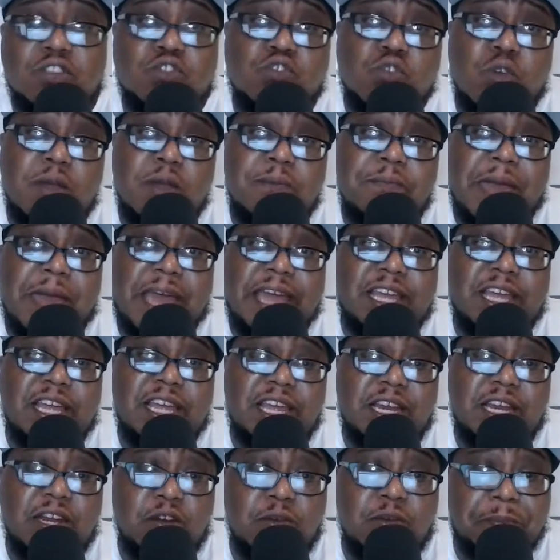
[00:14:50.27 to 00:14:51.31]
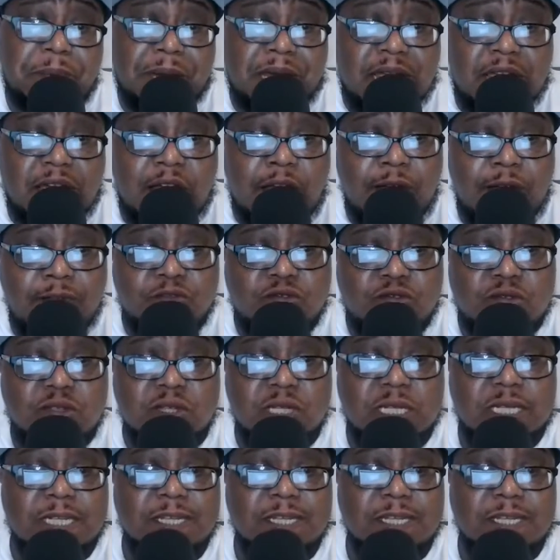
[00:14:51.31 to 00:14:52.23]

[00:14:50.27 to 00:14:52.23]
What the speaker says: join back in on the playoffs.